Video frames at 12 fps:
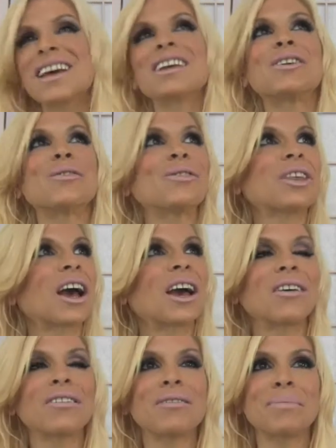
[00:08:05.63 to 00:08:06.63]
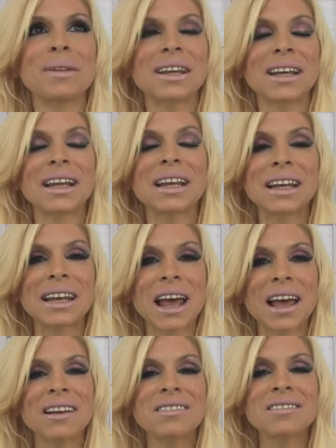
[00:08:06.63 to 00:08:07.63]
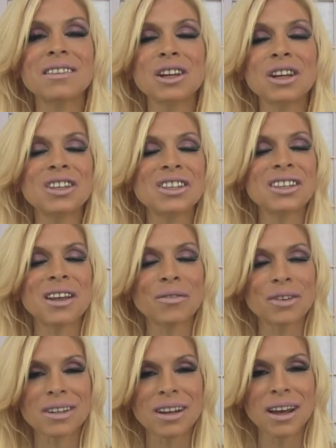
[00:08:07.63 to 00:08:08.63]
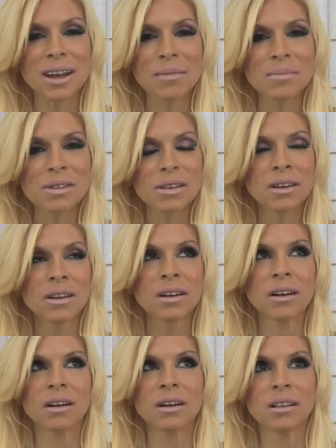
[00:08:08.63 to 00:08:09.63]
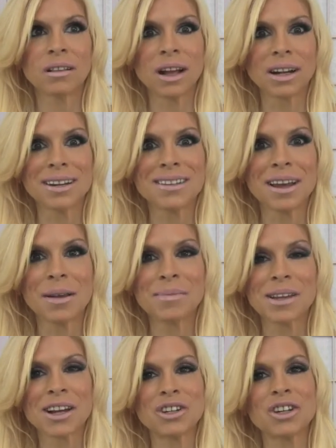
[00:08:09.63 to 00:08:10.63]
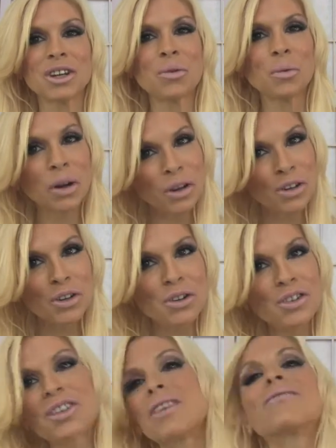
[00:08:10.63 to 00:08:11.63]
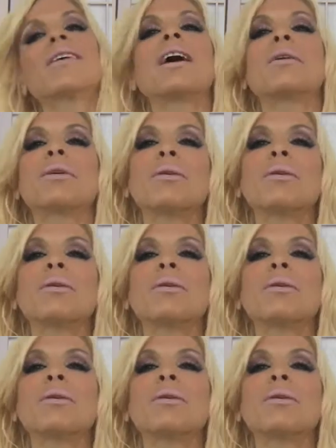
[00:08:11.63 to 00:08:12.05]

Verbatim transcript: I know that I've been getting asked several times, a lot of times actually, where's your stuff at?